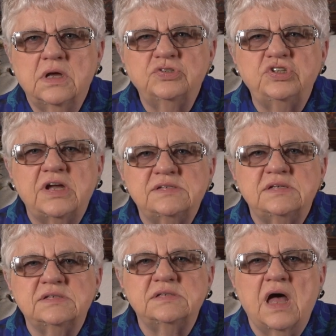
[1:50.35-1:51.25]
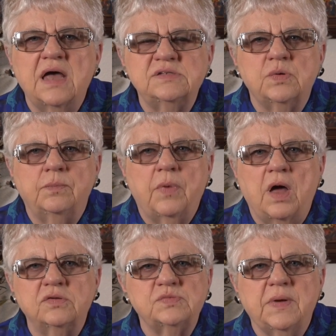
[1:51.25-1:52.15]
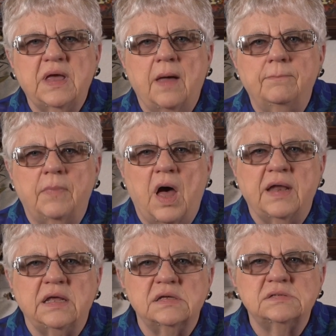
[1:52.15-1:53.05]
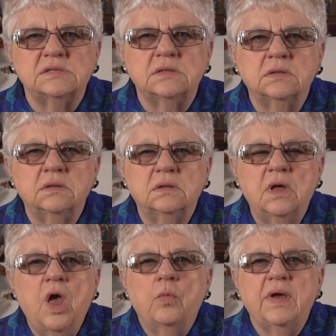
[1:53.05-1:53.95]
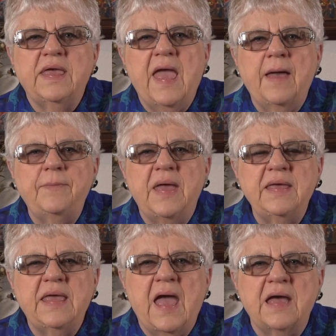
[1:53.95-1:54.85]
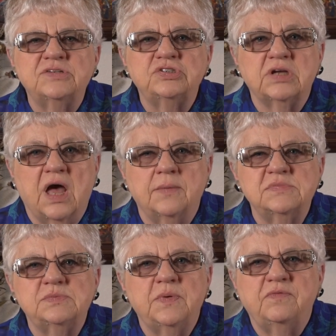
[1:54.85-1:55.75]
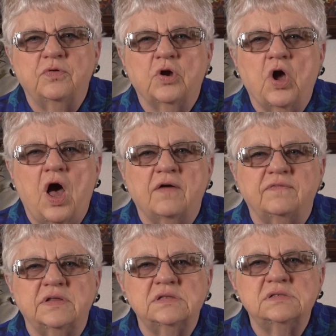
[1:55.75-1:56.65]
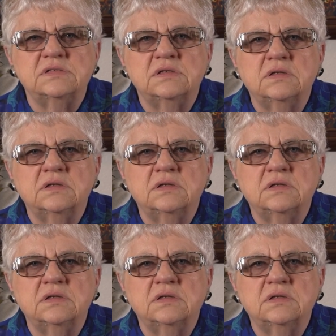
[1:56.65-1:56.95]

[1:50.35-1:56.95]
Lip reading: Justice dies when bottles become bodies, when campaign cash comes before coffins.